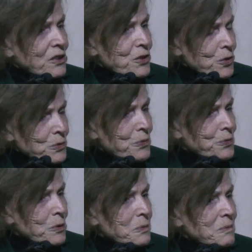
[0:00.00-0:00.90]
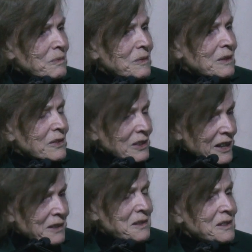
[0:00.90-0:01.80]
than are known from
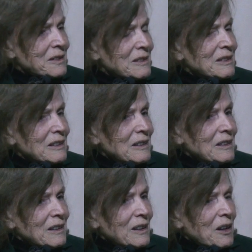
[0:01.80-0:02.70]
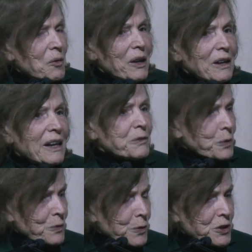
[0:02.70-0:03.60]
the land
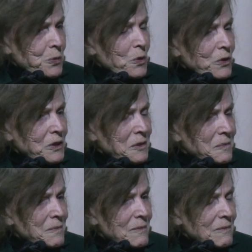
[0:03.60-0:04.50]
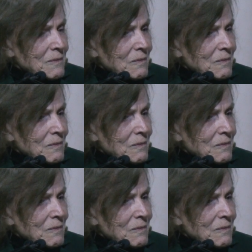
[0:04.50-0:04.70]
and from fresh water.